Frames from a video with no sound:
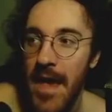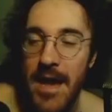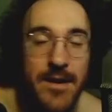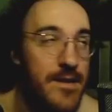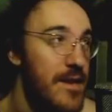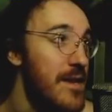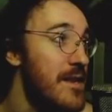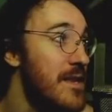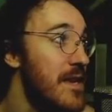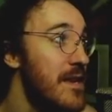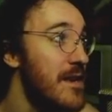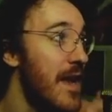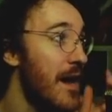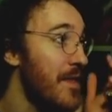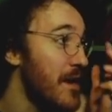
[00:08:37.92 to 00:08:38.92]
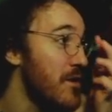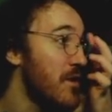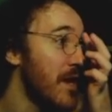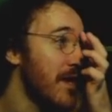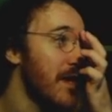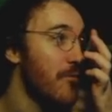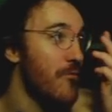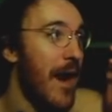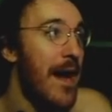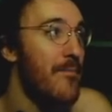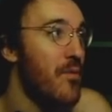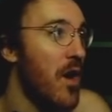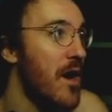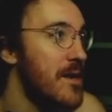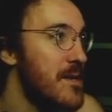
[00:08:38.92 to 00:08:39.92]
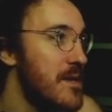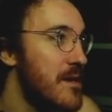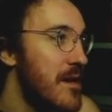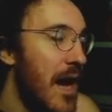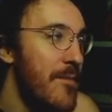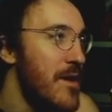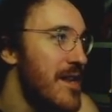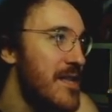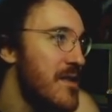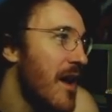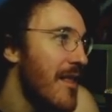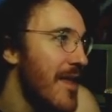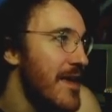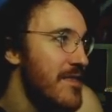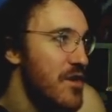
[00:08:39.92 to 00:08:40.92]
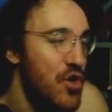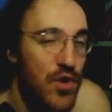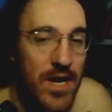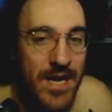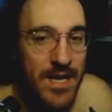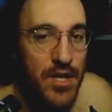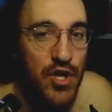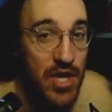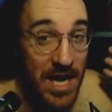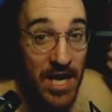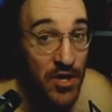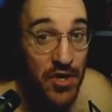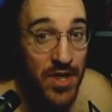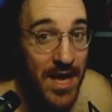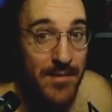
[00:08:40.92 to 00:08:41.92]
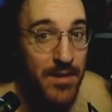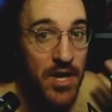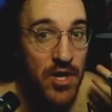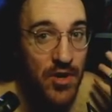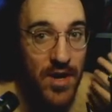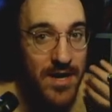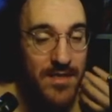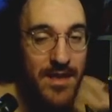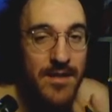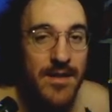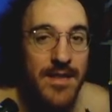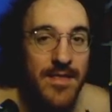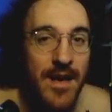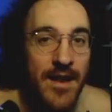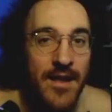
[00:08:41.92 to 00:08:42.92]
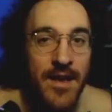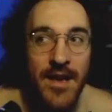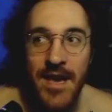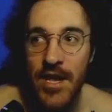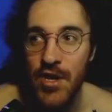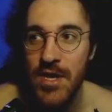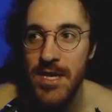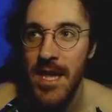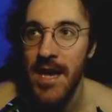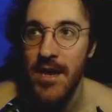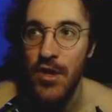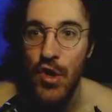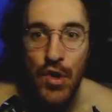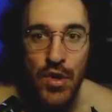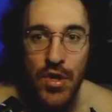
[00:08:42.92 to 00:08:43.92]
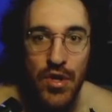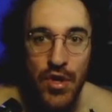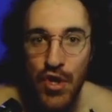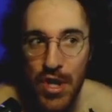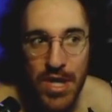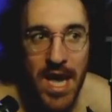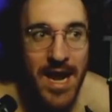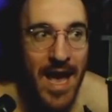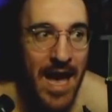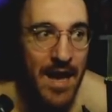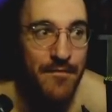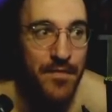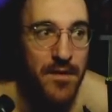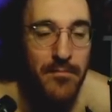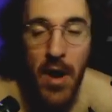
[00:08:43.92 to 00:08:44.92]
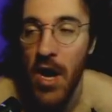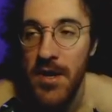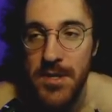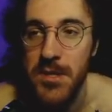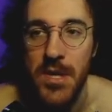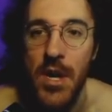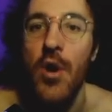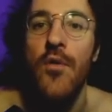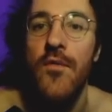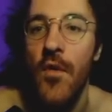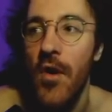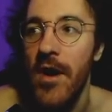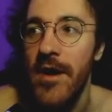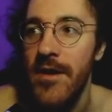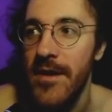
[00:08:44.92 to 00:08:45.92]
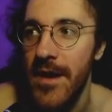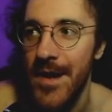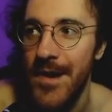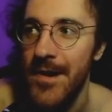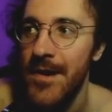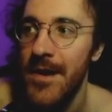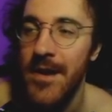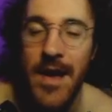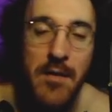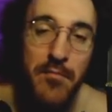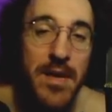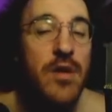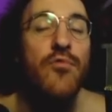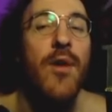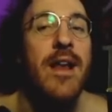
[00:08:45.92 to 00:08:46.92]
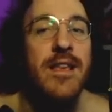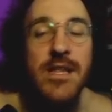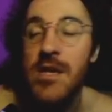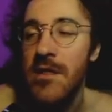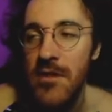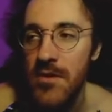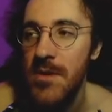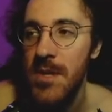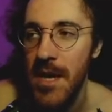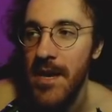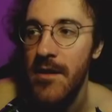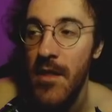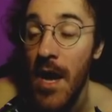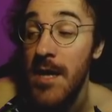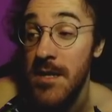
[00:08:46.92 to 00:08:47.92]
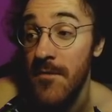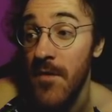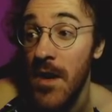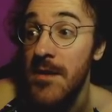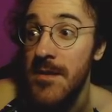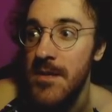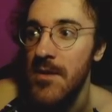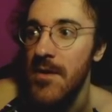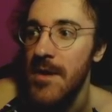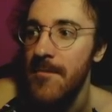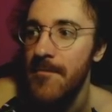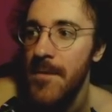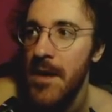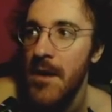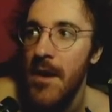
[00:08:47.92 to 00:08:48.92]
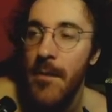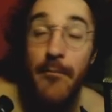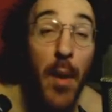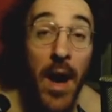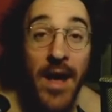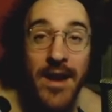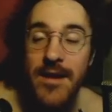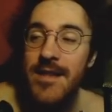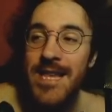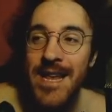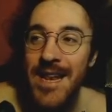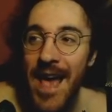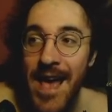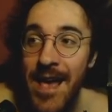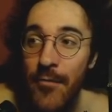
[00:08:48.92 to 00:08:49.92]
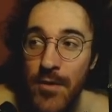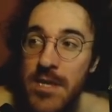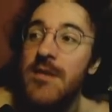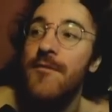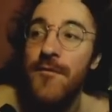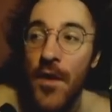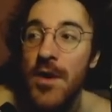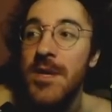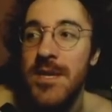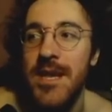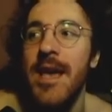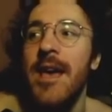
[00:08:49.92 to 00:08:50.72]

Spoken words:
And indeed, now that you can get Rat Proxy, I mean, it's not like the trick has changed that much or anything like that. It's just that you just got to have the balls to go for it, you know, and be ready to lose like lots of runs to it. But today was the first